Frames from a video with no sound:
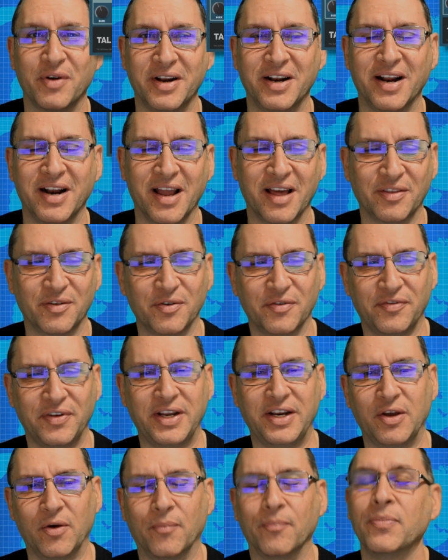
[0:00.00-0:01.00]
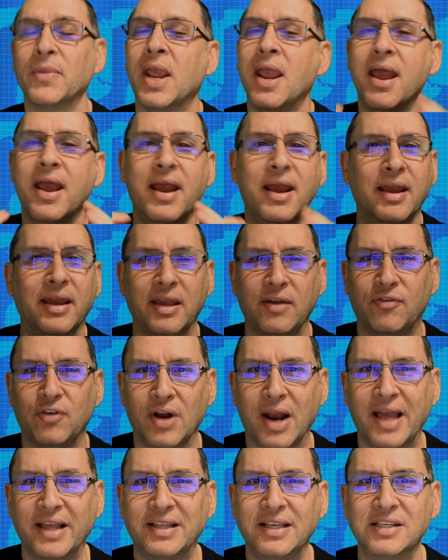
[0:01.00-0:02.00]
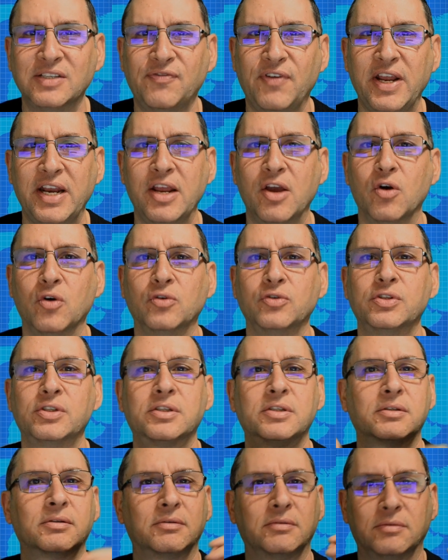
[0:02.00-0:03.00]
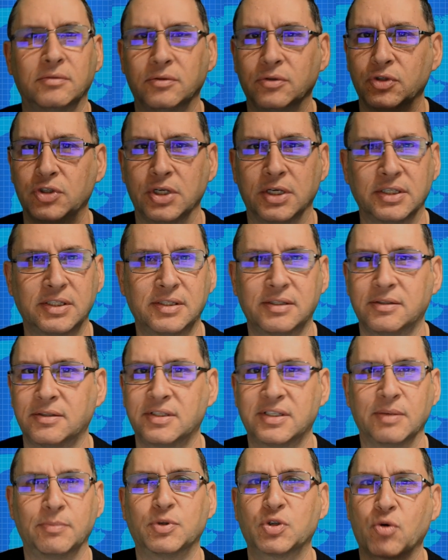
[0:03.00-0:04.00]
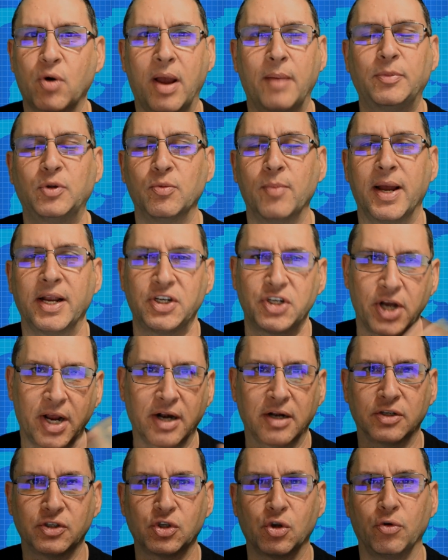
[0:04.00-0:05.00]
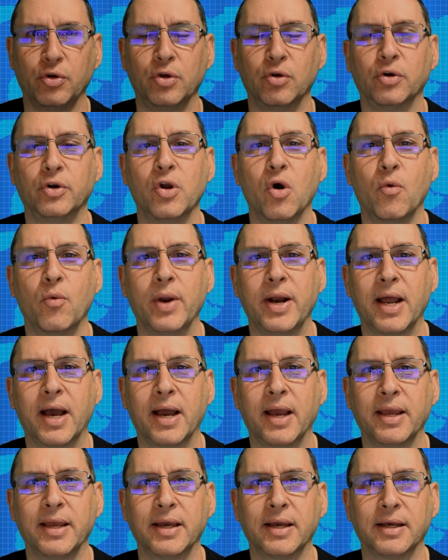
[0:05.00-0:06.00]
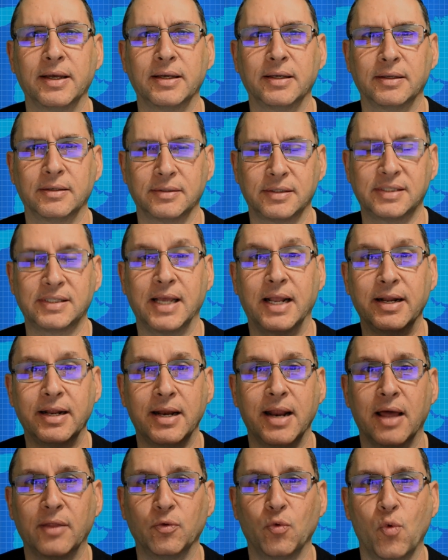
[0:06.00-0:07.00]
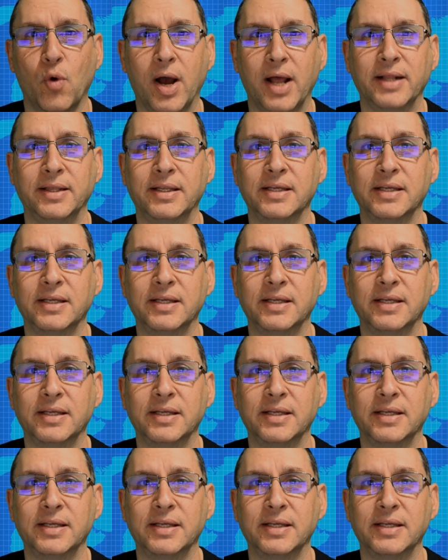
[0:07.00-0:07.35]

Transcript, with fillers: in another video. If you like these videos, just subscribe to my channel so you'll know when I uh, send another one.